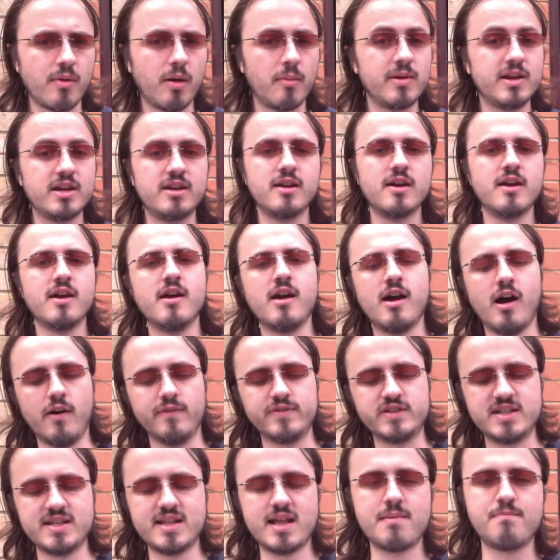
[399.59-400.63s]
I mean,
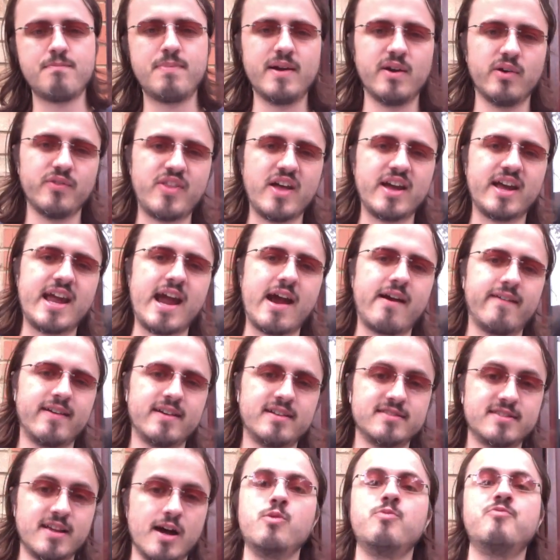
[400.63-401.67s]
obviously they build their
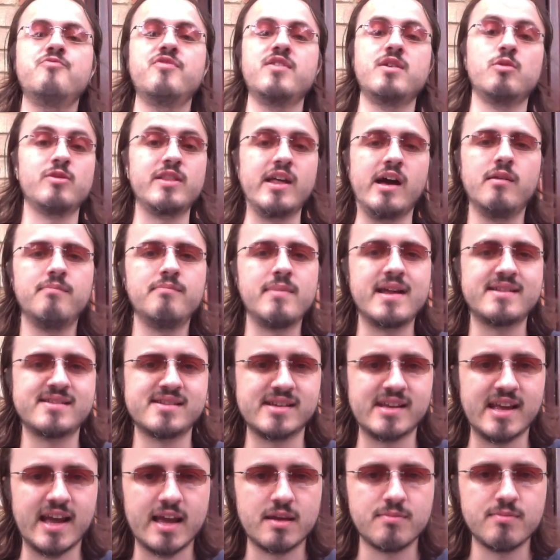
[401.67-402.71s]
characters, hopefully without
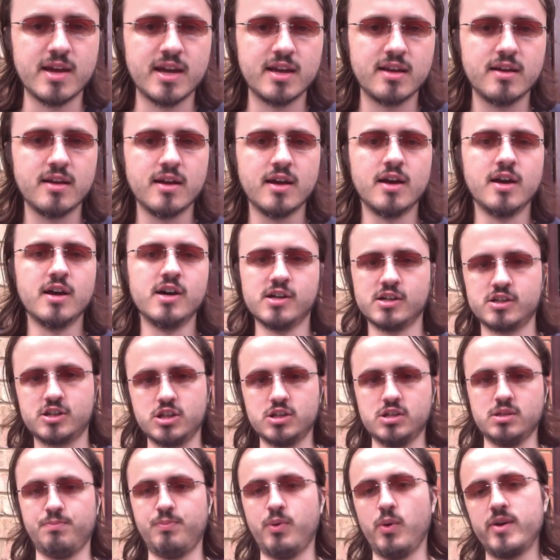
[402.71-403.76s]
metagaming, to
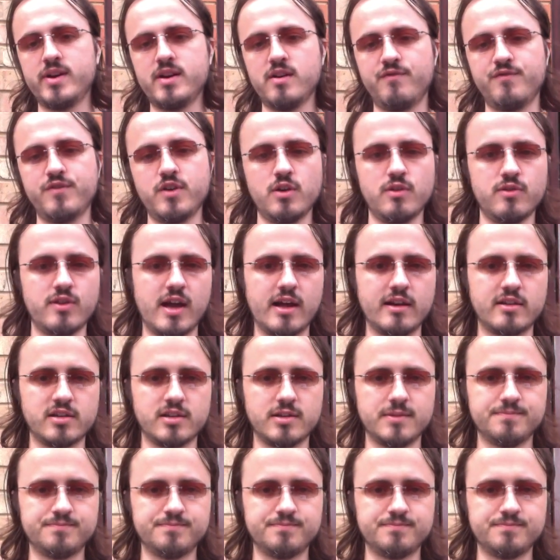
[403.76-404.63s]
the point of view that